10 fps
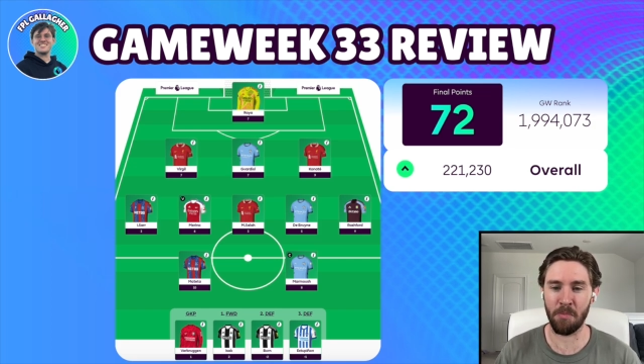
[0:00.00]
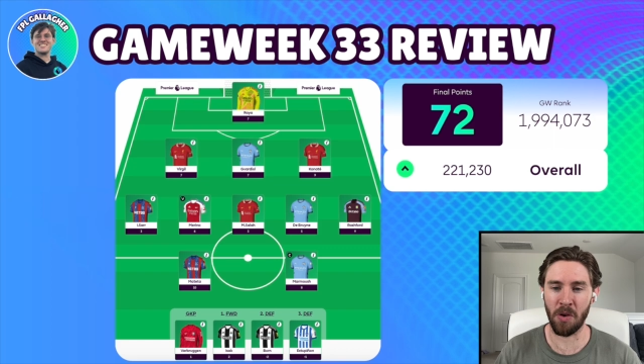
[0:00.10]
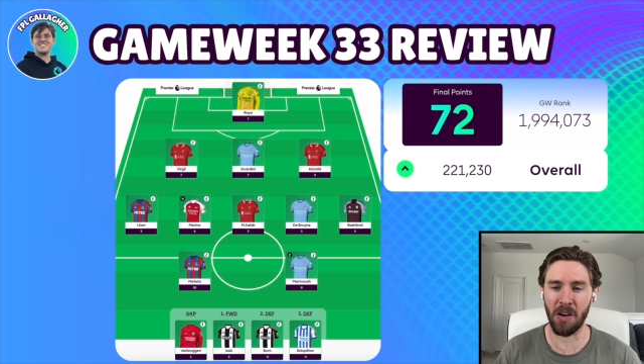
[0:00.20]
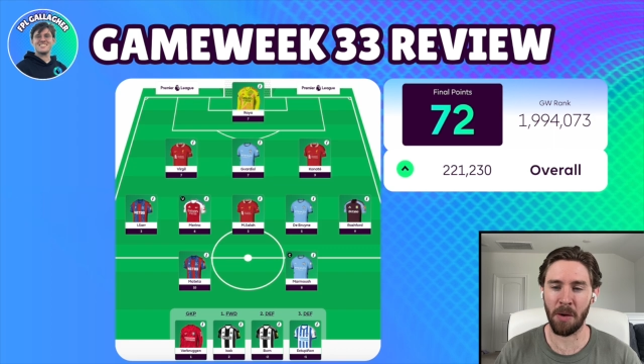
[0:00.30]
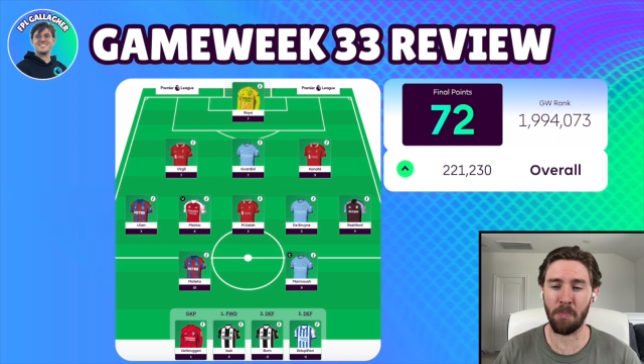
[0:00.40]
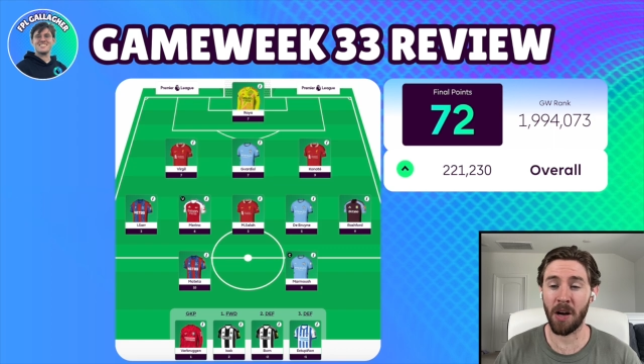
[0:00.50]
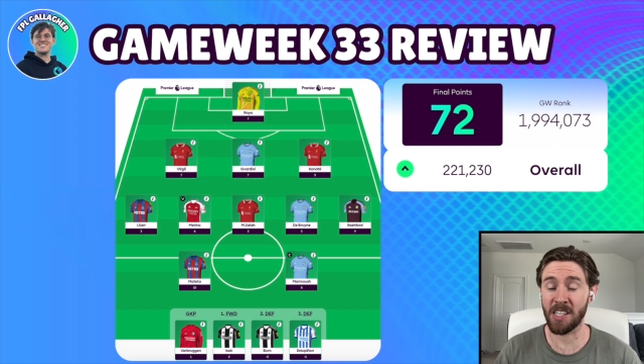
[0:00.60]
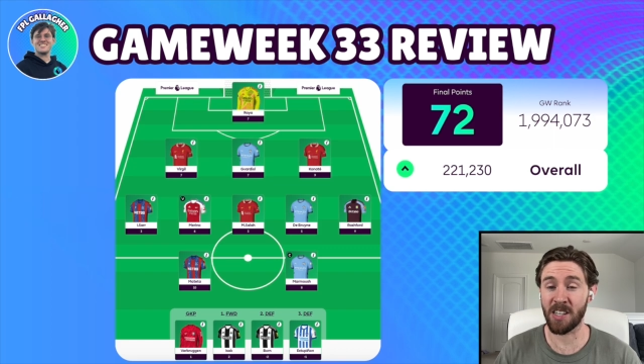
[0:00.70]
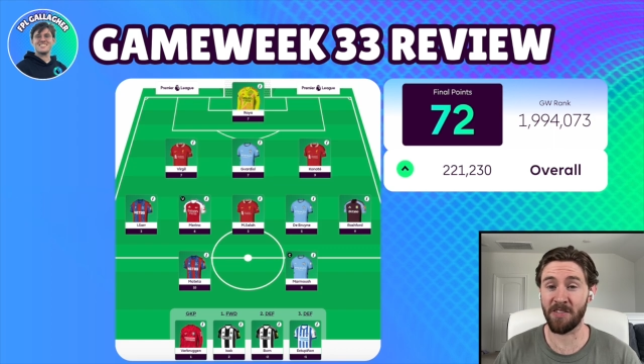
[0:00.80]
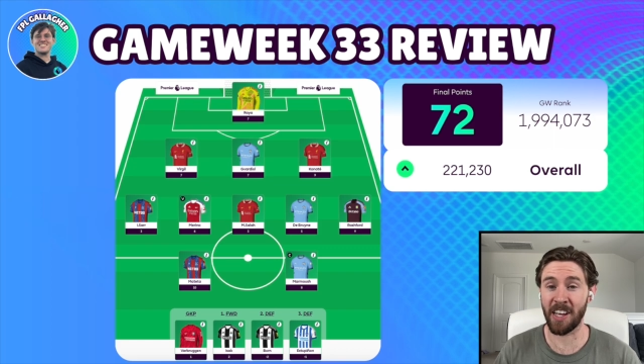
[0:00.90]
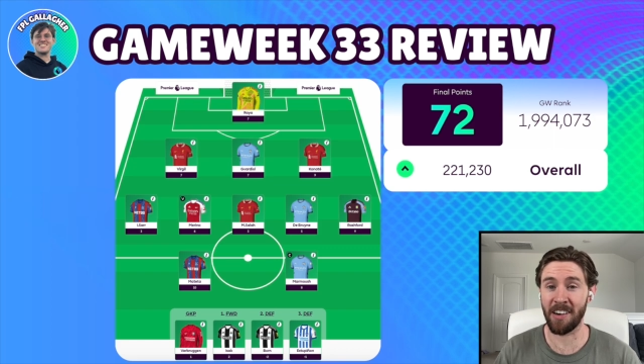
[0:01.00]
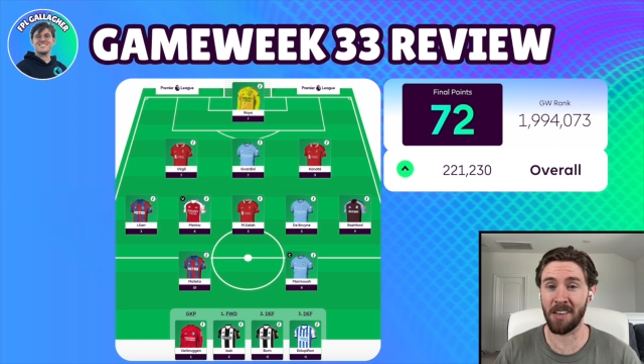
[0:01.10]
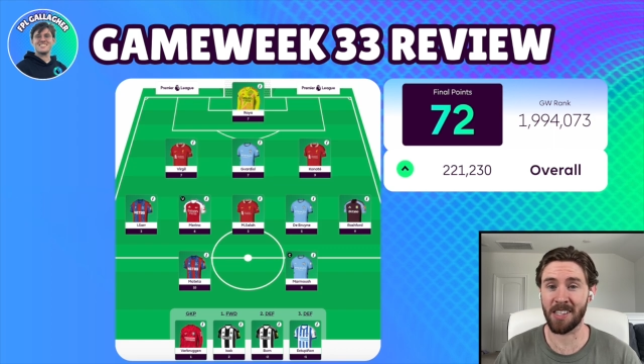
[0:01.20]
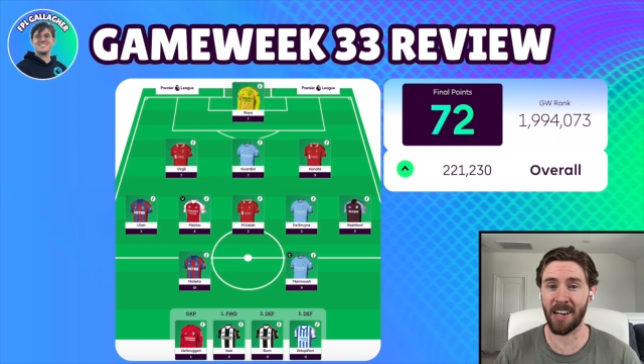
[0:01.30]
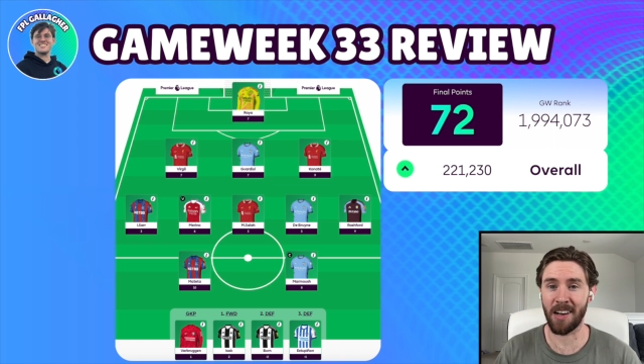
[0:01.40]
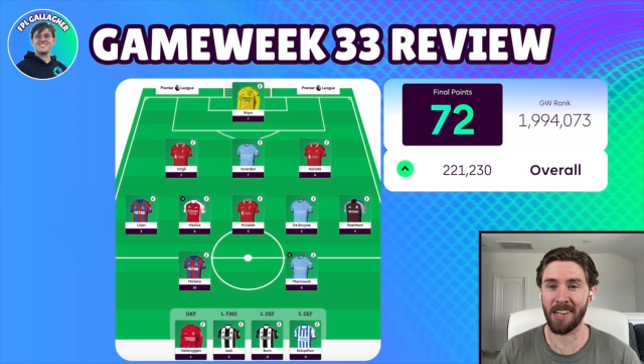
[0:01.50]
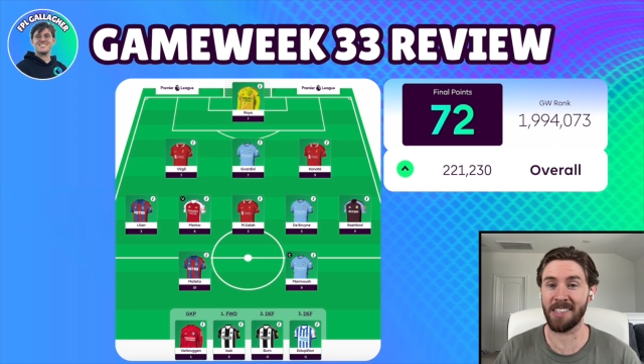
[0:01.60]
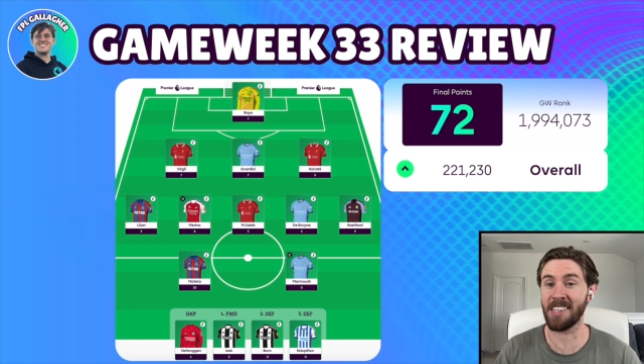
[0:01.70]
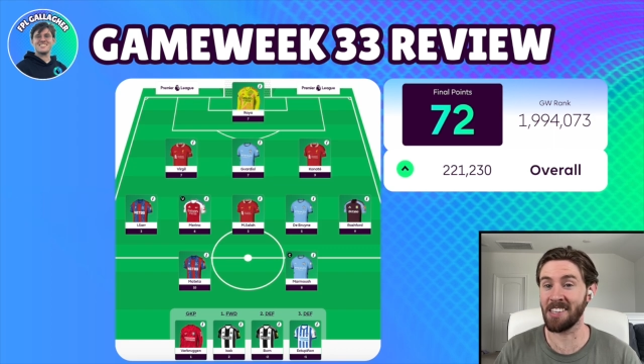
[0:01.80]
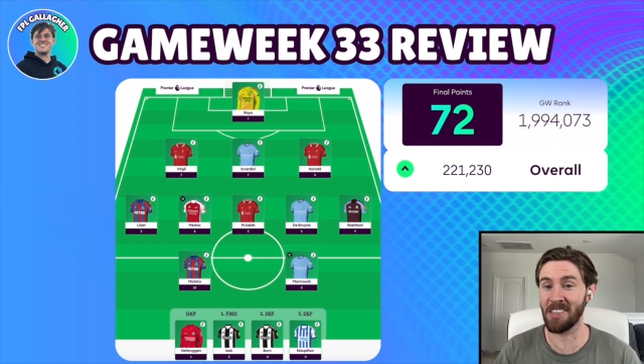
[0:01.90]
but a positive there is that I
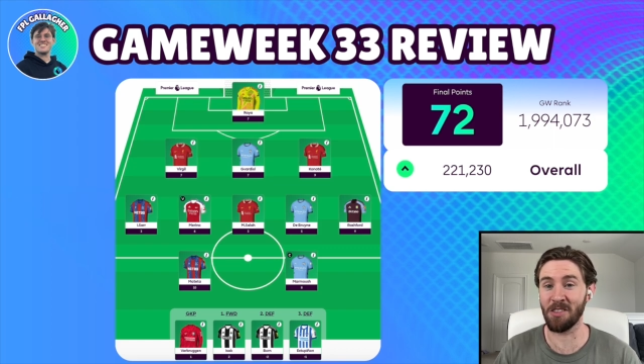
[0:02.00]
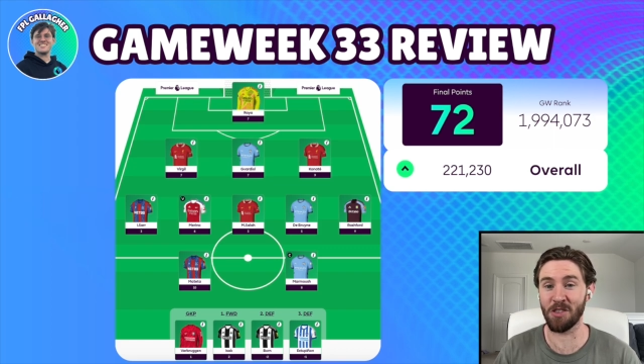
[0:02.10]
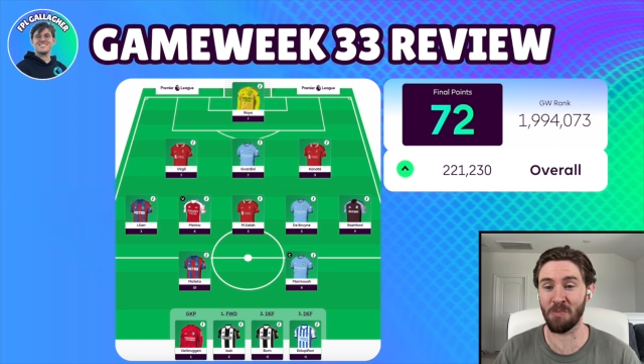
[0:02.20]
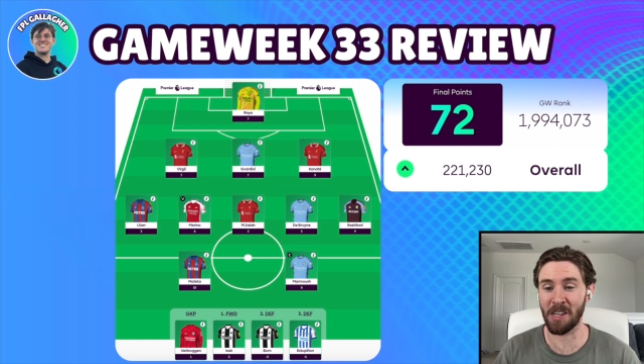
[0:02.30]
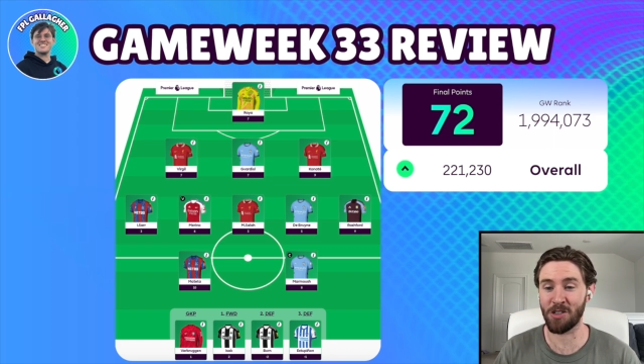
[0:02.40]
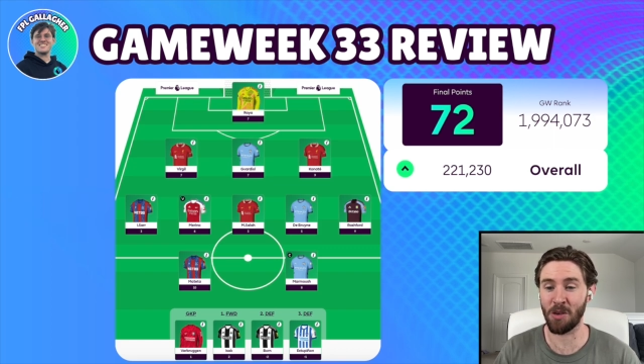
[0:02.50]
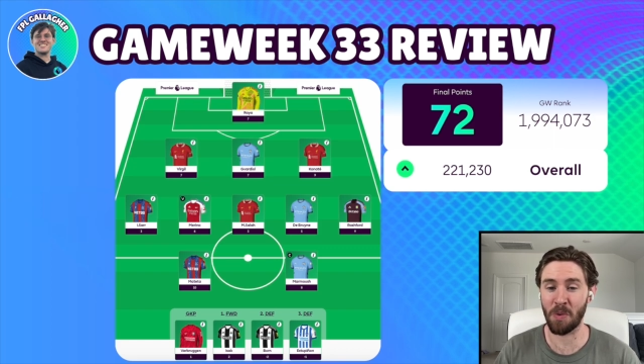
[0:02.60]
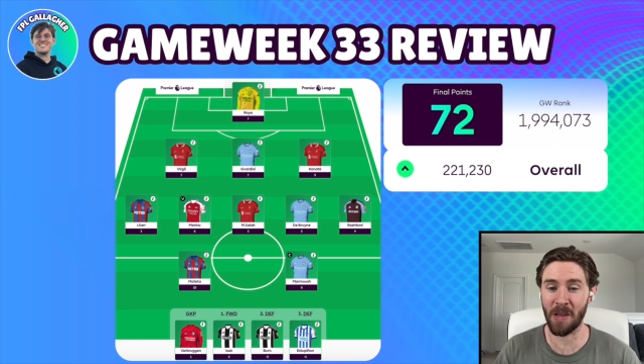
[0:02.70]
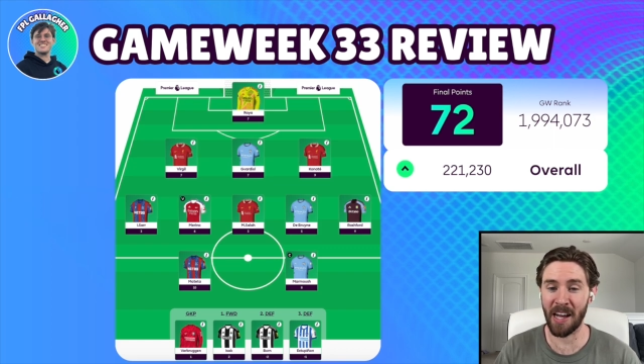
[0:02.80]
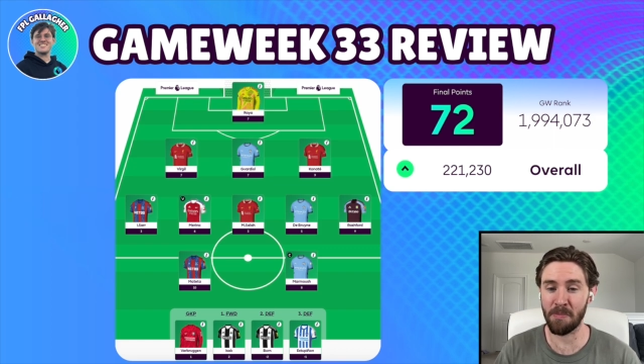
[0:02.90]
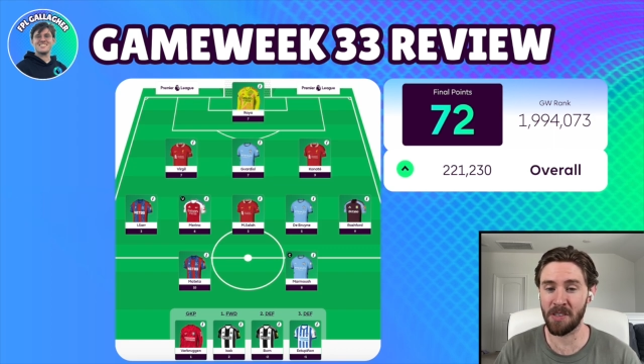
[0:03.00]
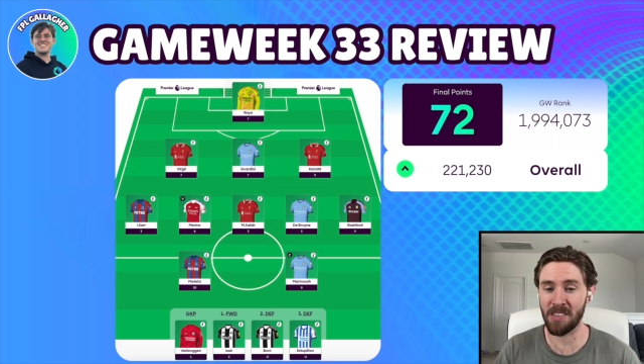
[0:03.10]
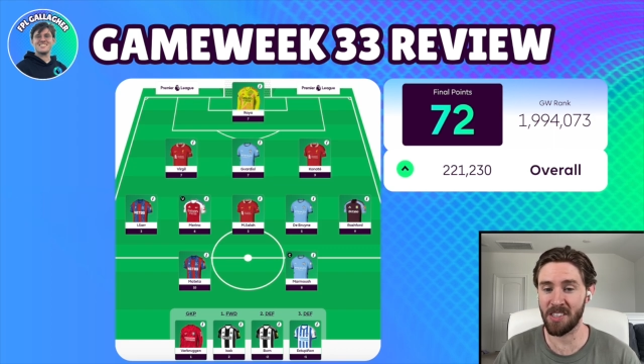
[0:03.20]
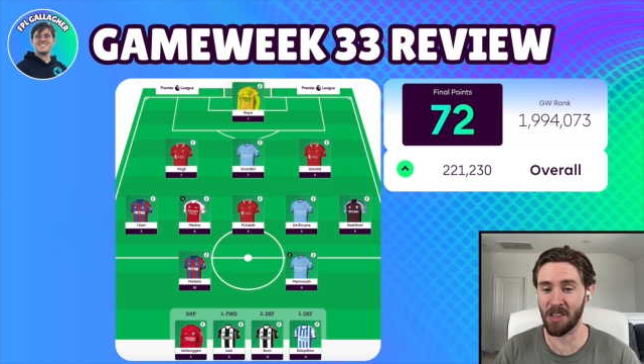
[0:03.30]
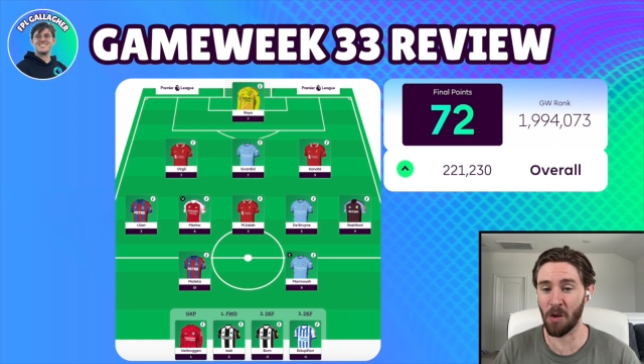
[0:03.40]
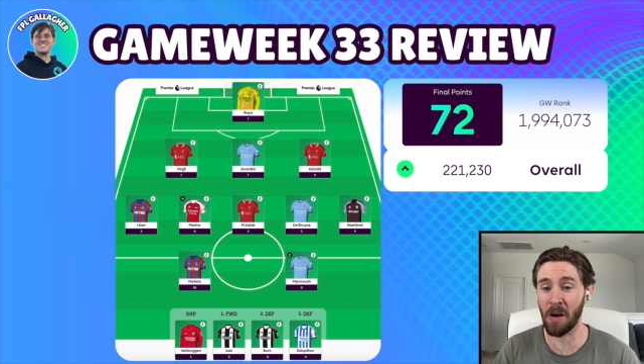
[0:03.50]
didn't use my triple captain, so